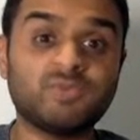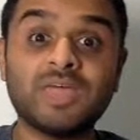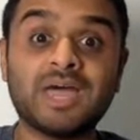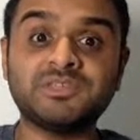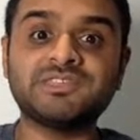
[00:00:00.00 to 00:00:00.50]

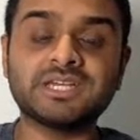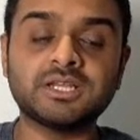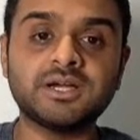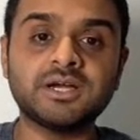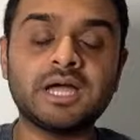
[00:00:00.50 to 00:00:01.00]
that
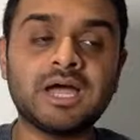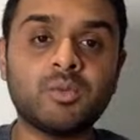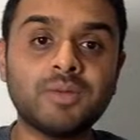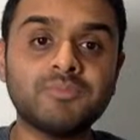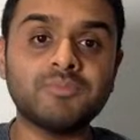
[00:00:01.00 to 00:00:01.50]
particular
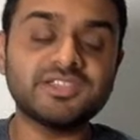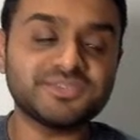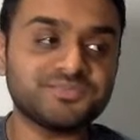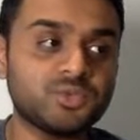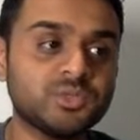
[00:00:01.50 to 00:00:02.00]
website,
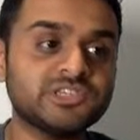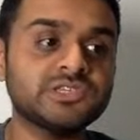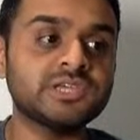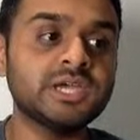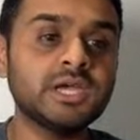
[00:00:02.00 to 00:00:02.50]
which
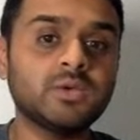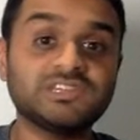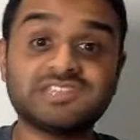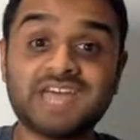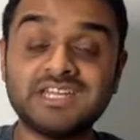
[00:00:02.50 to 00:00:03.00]

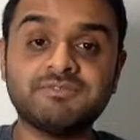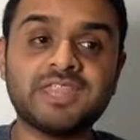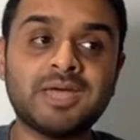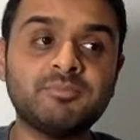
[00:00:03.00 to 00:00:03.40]
is handy for them.